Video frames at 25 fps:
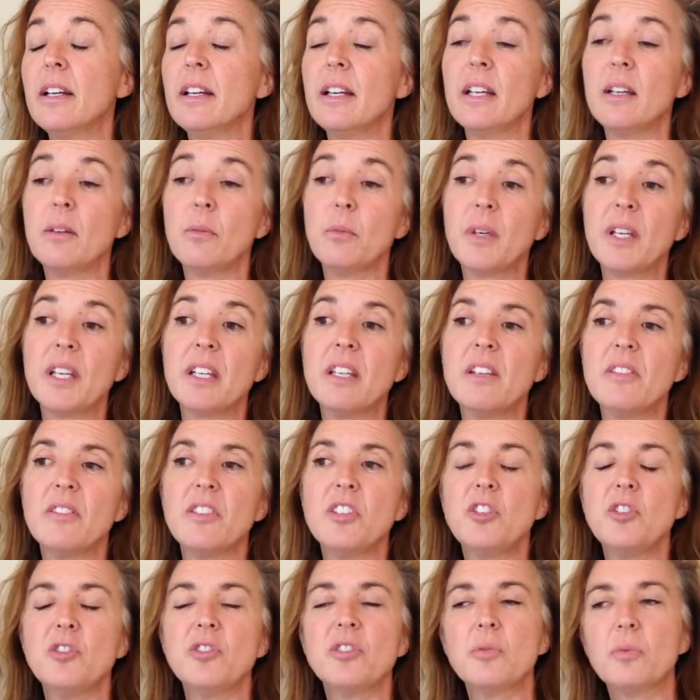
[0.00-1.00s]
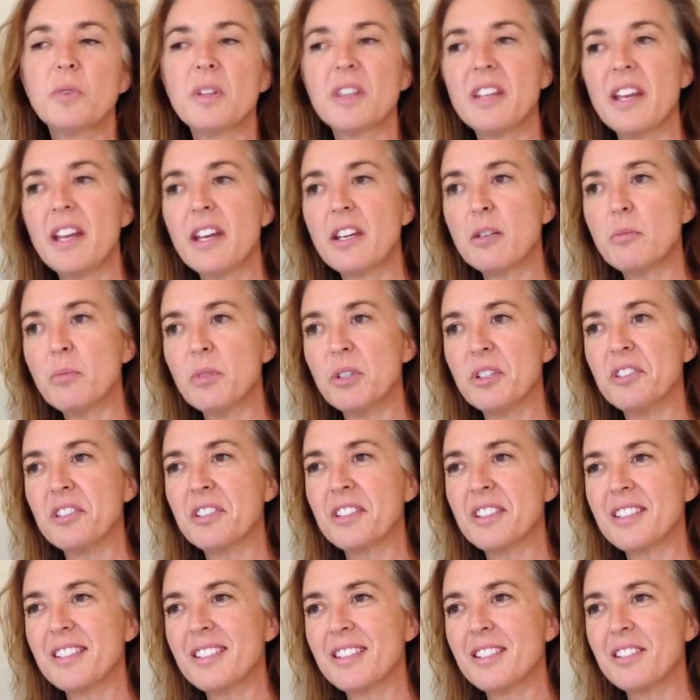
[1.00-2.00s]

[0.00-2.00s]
And we can even use it with animals.